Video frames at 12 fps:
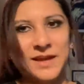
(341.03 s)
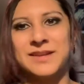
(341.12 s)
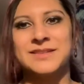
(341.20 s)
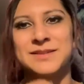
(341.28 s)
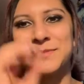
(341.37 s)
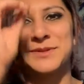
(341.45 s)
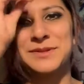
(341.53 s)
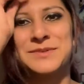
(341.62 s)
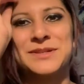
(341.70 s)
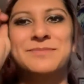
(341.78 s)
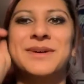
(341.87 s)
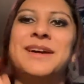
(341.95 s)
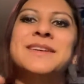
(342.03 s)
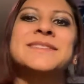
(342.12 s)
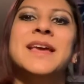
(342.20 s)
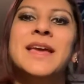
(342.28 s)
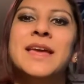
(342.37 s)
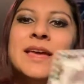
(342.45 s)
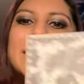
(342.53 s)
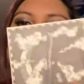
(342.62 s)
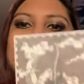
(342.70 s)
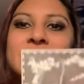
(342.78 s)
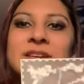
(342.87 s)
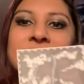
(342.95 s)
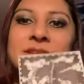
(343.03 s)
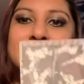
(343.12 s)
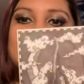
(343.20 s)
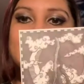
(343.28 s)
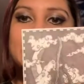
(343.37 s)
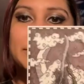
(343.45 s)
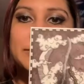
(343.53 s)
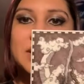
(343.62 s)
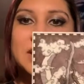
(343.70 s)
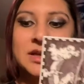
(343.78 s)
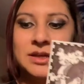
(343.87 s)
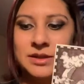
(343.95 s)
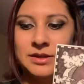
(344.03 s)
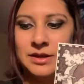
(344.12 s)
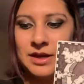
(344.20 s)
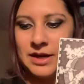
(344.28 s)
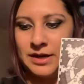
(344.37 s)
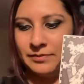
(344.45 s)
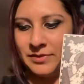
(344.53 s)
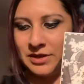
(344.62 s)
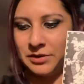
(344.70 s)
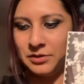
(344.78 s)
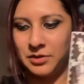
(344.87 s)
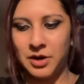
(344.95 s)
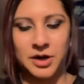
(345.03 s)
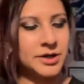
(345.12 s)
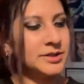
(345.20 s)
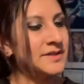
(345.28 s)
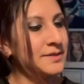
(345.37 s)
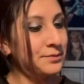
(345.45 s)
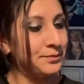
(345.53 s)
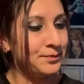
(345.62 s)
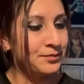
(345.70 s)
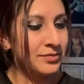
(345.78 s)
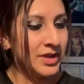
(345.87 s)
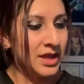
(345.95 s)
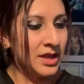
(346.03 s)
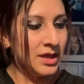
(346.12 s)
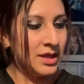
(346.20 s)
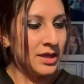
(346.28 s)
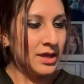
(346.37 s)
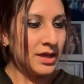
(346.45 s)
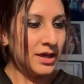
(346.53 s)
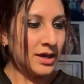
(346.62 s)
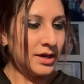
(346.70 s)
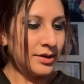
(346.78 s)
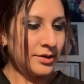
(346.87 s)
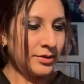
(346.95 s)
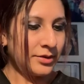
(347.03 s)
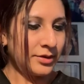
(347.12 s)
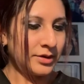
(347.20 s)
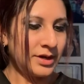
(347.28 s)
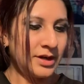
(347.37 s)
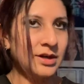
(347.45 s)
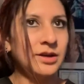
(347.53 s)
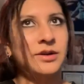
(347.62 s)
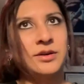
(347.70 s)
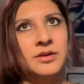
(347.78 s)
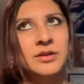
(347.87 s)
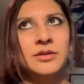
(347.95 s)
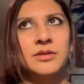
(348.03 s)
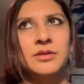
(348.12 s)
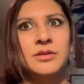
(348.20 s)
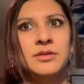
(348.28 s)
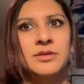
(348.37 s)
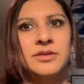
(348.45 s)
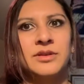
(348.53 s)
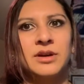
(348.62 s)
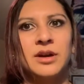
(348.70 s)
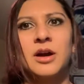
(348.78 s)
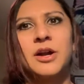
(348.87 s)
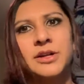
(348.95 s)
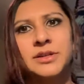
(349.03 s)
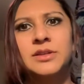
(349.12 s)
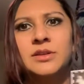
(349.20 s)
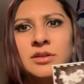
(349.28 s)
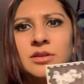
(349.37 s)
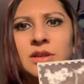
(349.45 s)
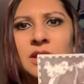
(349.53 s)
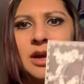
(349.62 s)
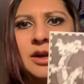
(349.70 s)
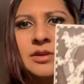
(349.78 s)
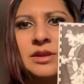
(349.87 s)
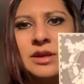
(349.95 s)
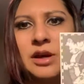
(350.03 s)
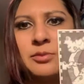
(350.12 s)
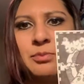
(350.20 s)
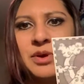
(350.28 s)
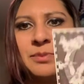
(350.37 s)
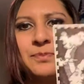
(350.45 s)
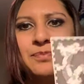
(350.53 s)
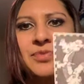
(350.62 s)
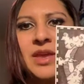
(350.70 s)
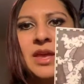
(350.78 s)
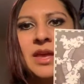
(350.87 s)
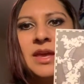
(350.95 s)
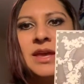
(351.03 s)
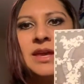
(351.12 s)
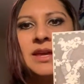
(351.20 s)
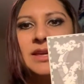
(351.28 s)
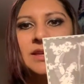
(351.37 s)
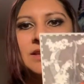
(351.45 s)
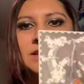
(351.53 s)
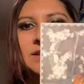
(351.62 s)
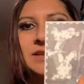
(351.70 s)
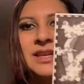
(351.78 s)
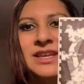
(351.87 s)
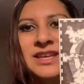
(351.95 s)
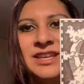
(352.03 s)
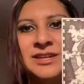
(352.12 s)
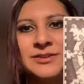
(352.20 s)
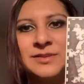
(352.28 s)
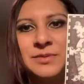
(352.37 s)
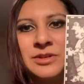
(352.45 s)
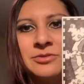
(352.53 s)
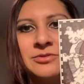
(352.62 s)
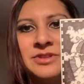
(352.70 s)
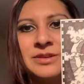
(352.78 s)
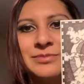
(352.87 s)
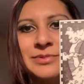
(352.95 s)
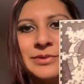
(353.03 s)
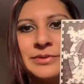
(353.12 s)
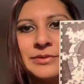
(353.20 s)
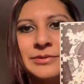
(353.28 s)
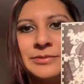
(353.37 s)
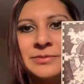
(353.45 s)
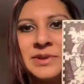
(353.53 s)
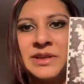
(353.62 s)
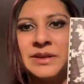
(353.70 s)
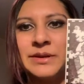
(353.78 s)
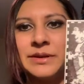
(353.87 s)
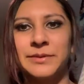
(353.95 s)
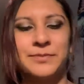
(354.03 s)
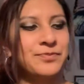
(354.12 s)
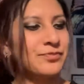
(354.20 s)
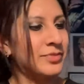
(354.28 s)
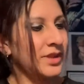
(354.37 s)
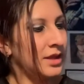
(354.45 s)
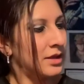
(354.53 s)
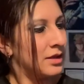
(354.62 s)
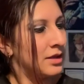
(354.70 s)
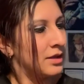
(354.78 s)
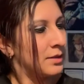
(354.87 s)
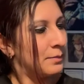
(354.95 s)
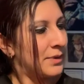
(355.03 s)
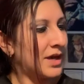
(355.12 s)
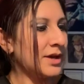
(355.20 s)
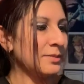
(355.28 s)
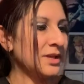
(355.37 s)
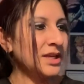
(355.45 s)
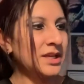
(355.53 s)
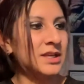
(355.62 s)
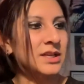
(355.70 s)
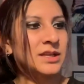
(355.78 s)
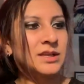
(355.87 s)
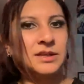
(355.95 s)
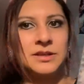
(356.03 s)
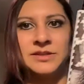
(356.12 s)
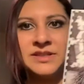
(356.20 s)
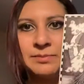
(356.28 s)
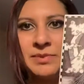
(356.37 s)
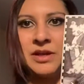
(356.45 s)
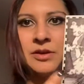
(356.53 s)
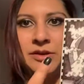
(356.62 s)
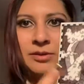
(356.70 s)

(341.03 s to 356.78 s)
subscription box, you get two little cards, or the art print. And here's one with a broom and a pumpkin and a little spell and the